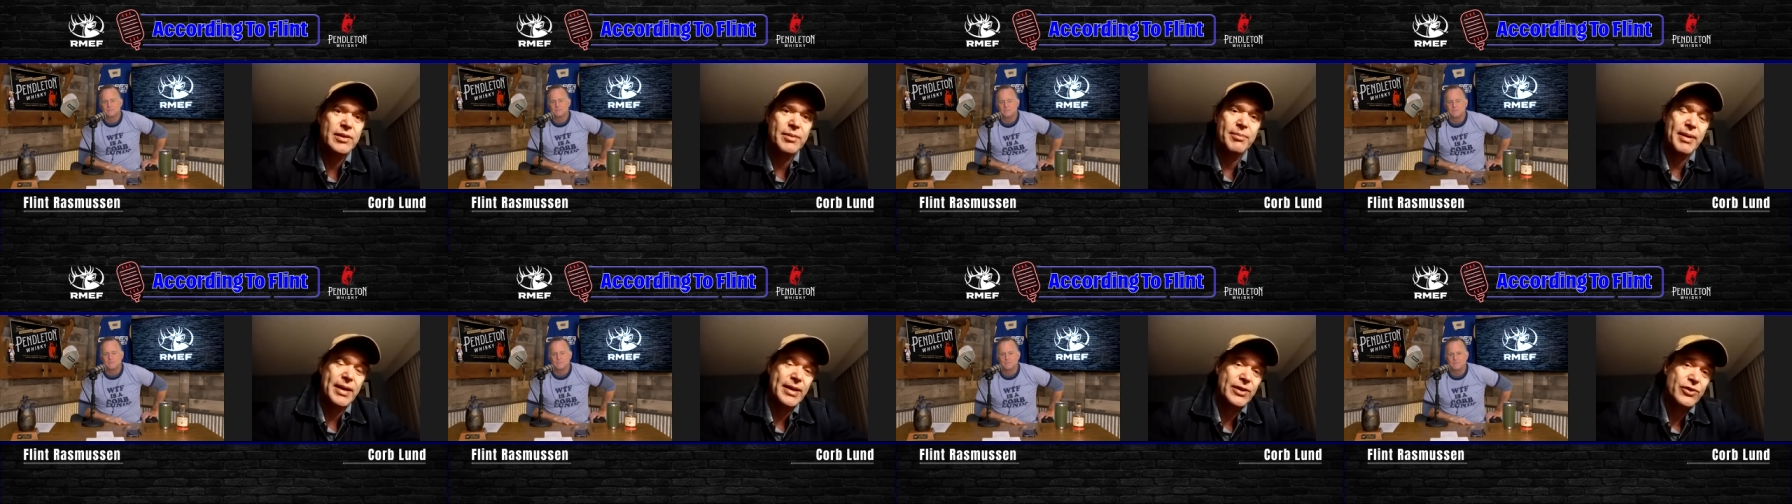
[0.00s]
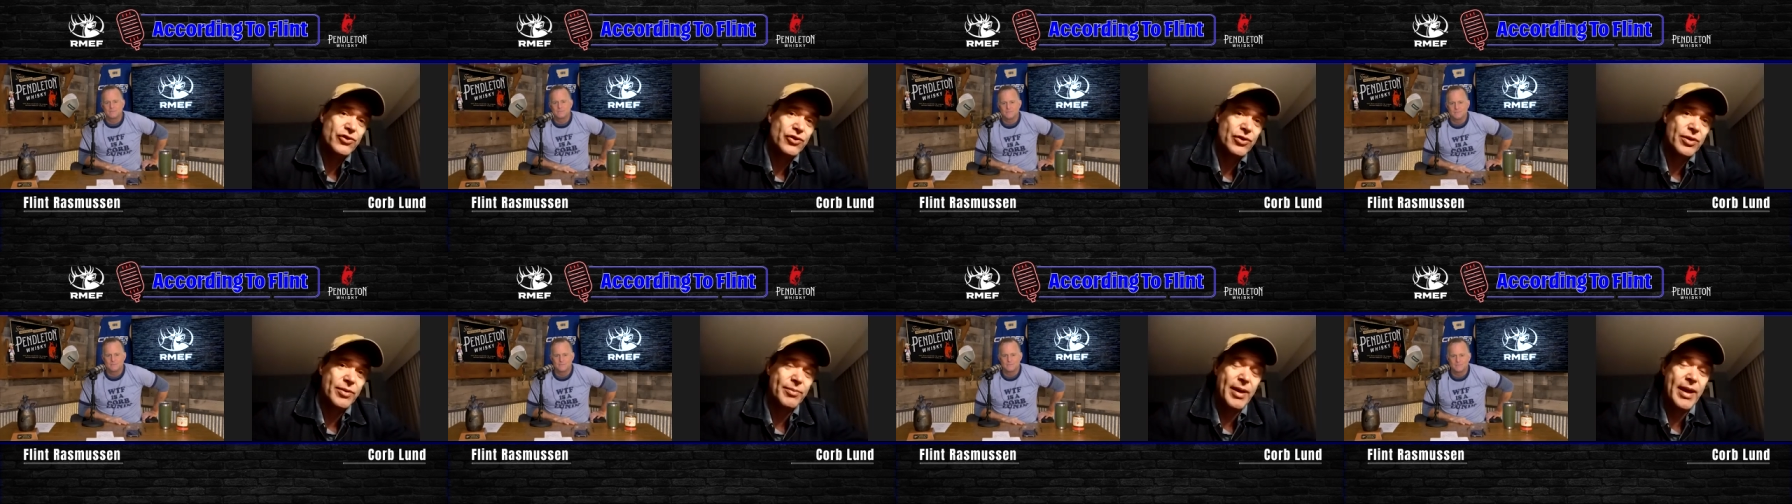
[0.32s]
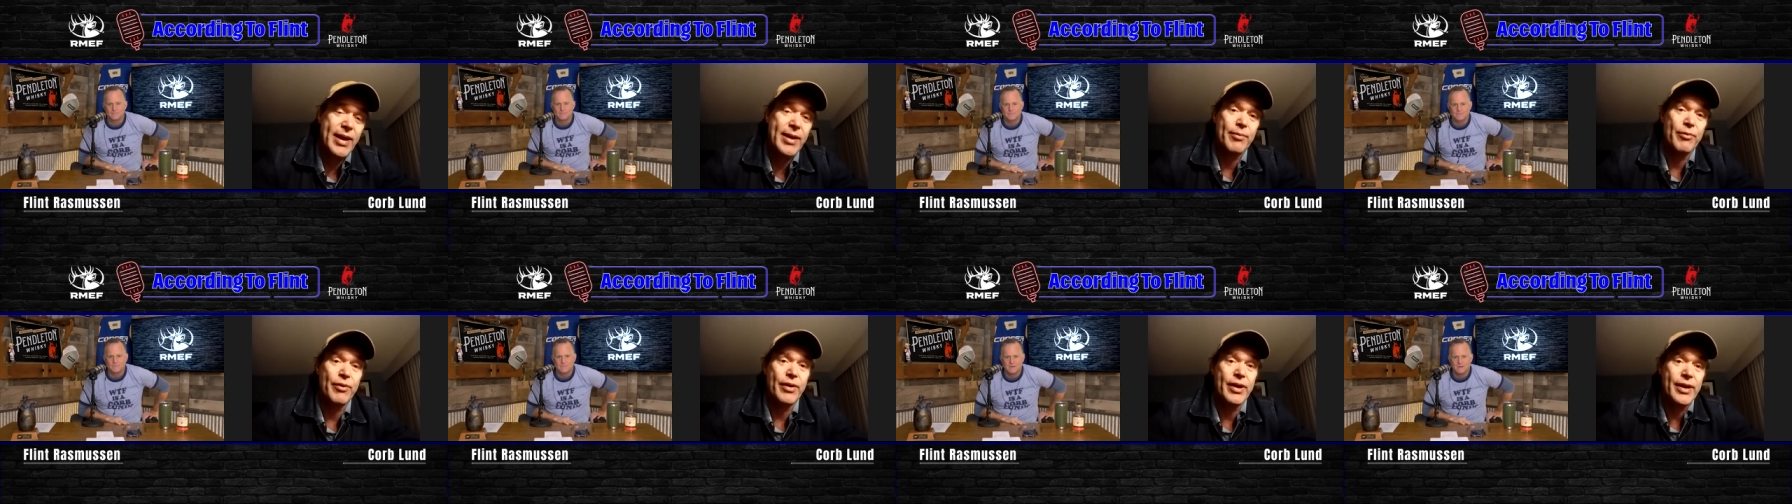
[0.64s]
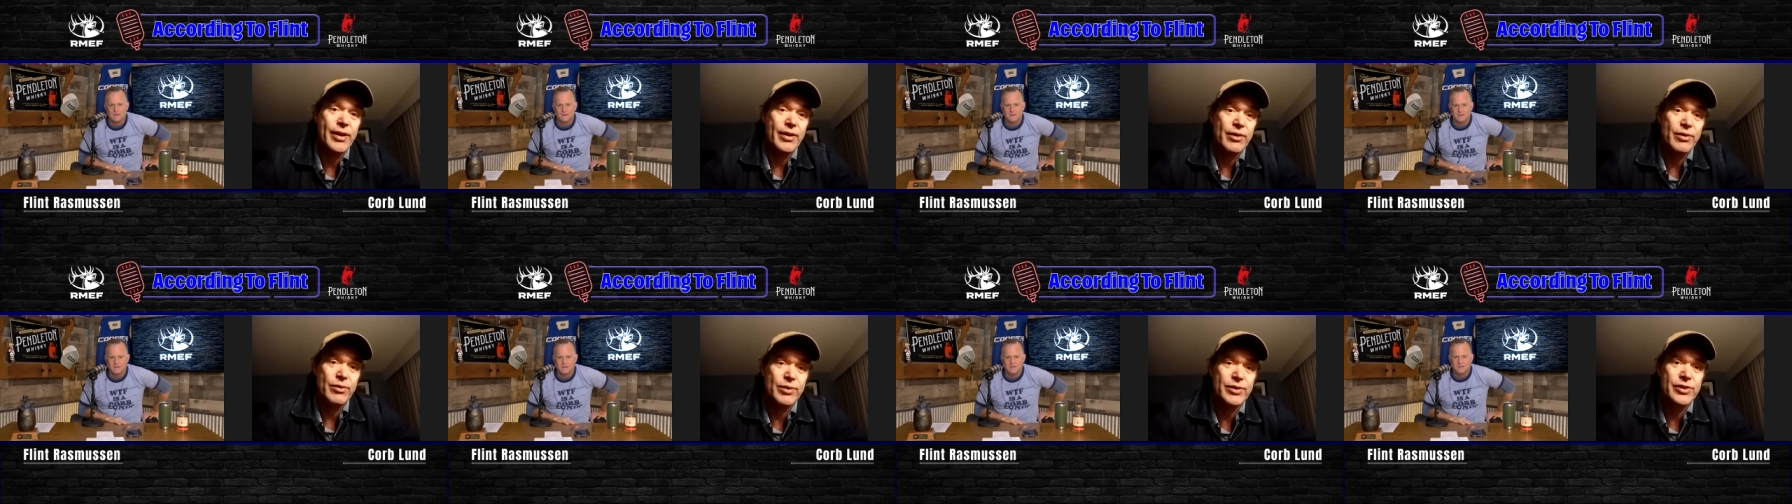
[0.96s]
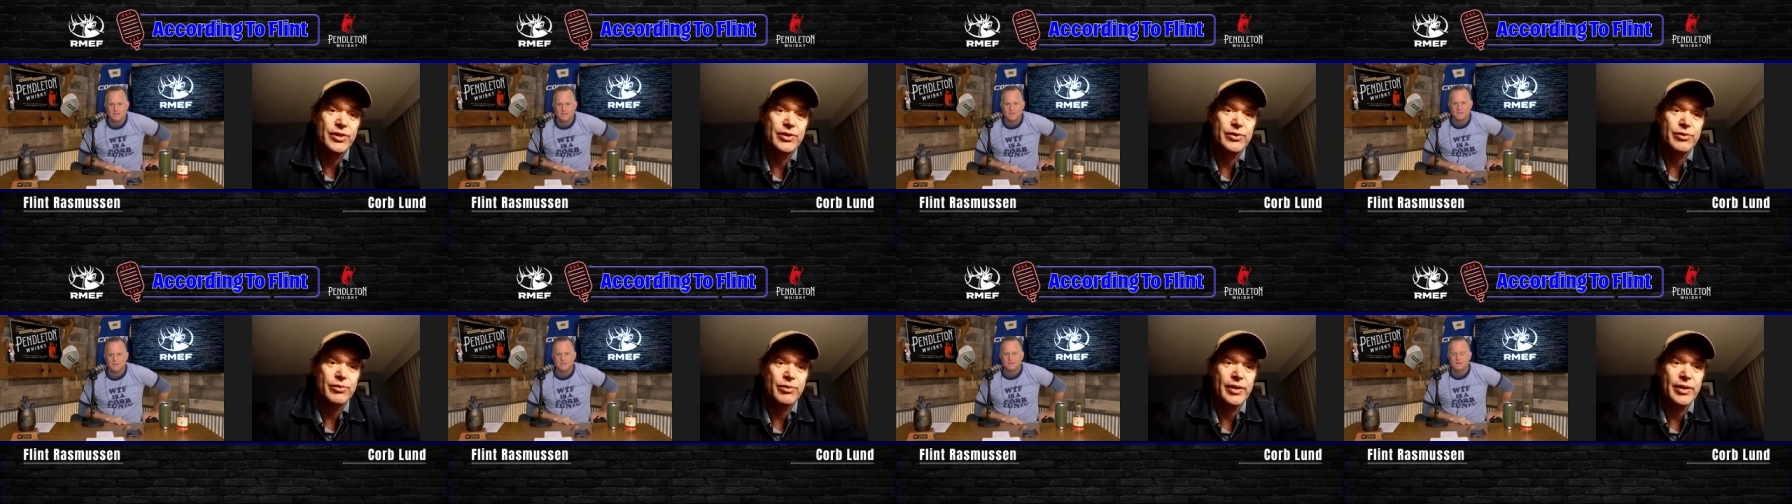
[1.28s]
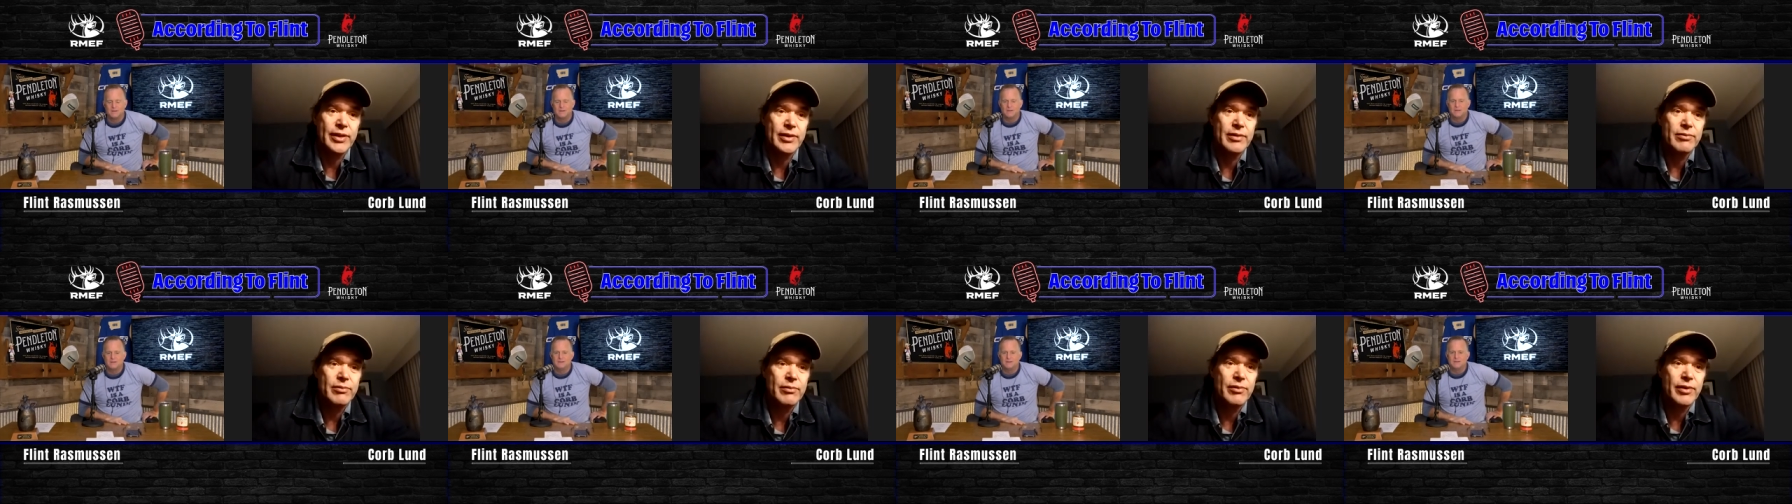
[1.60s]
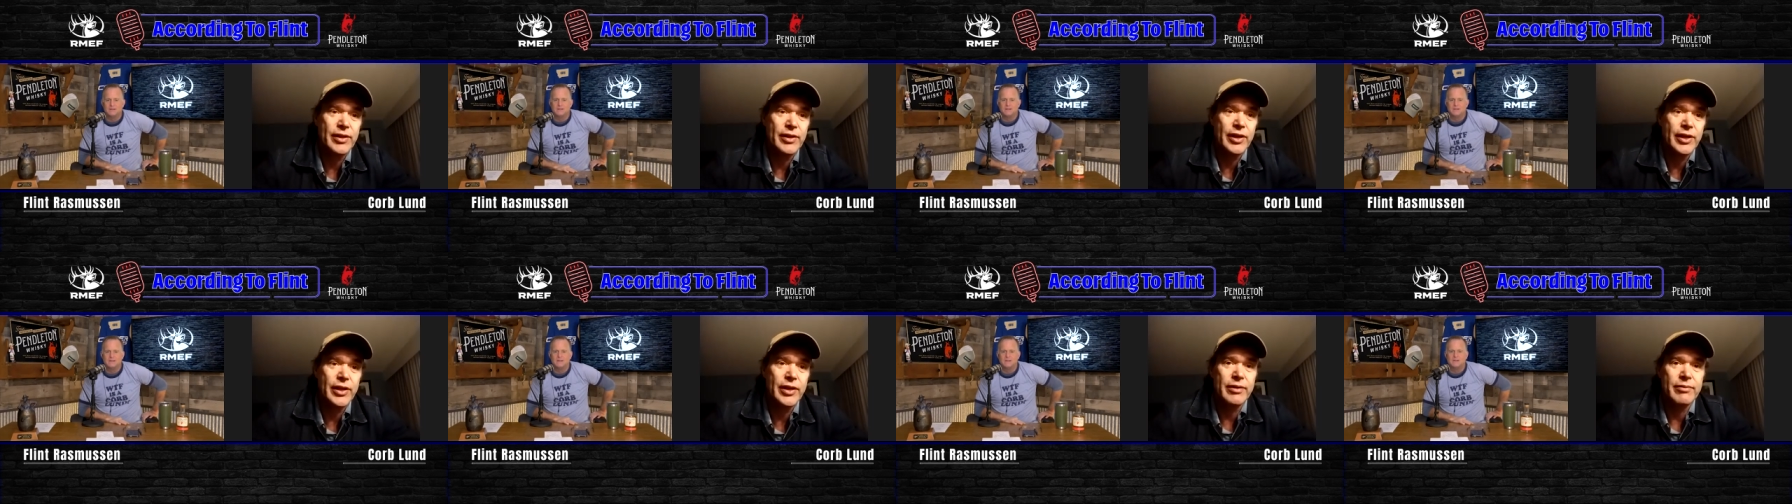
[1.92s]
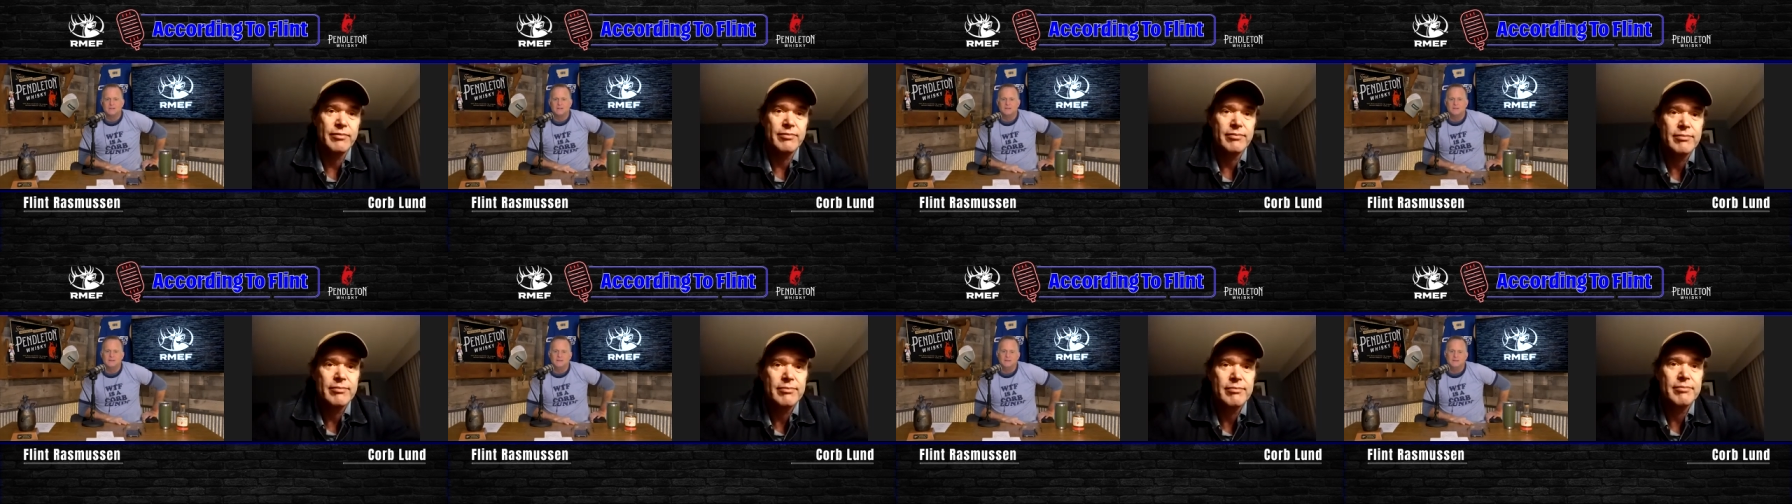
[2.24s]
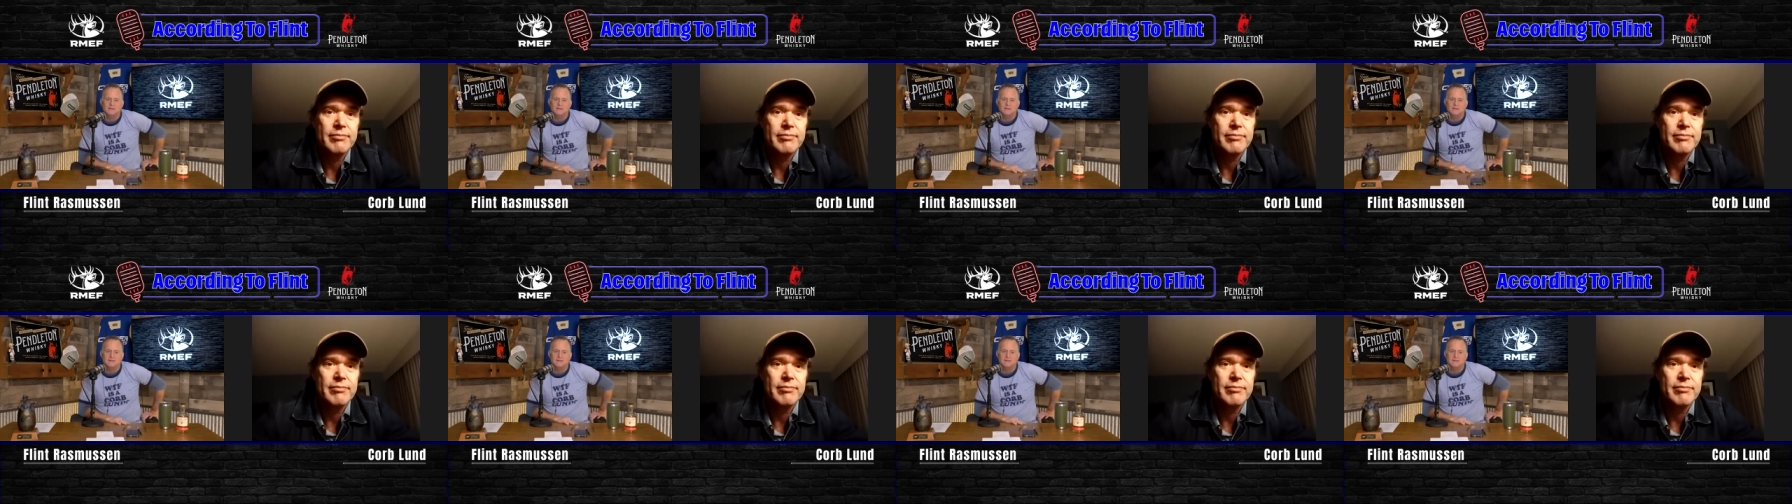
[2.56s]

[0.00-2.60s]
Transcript: the mainstream AM radio, which is really really good. It,